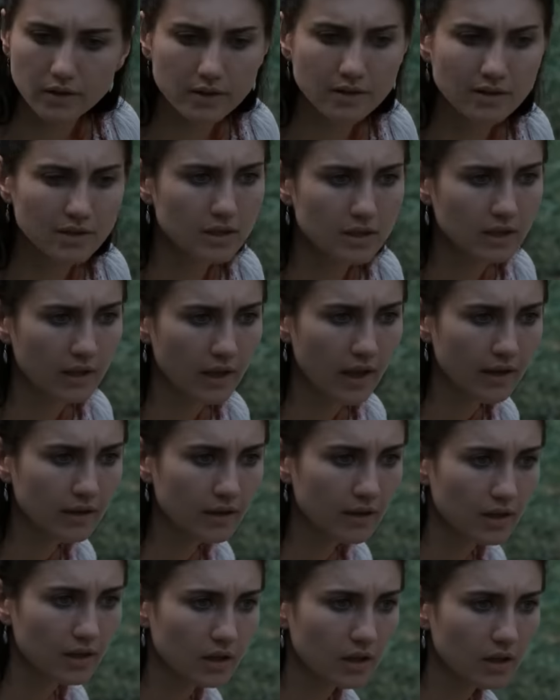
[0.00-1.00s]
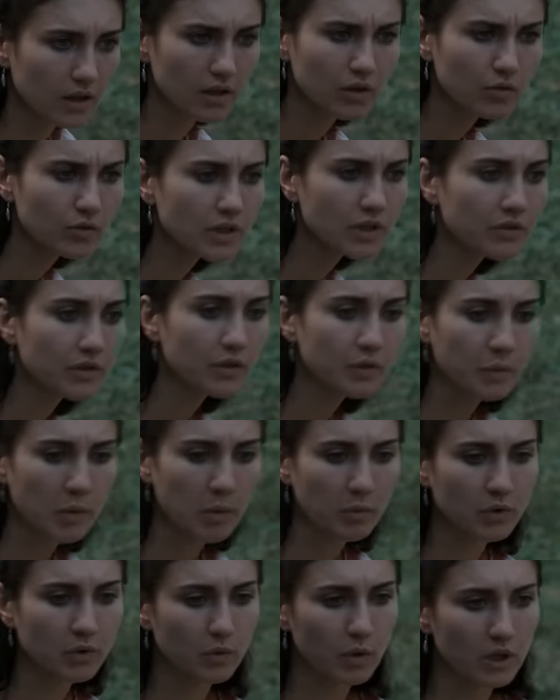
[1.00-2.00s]
they have to fucking
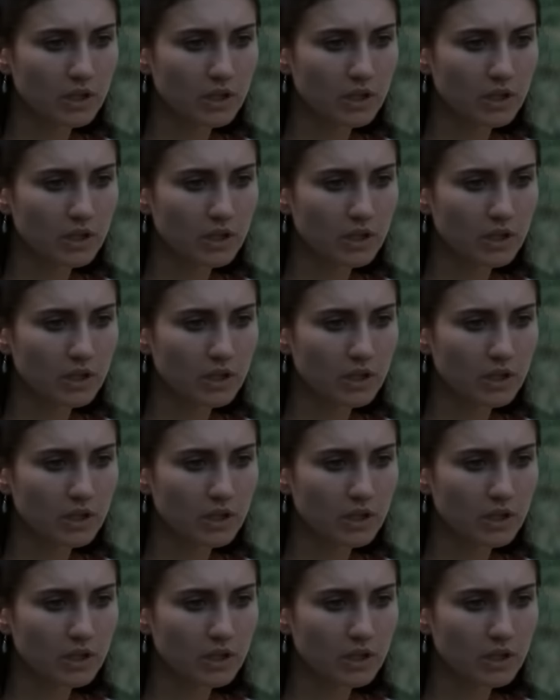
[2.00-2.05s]
kill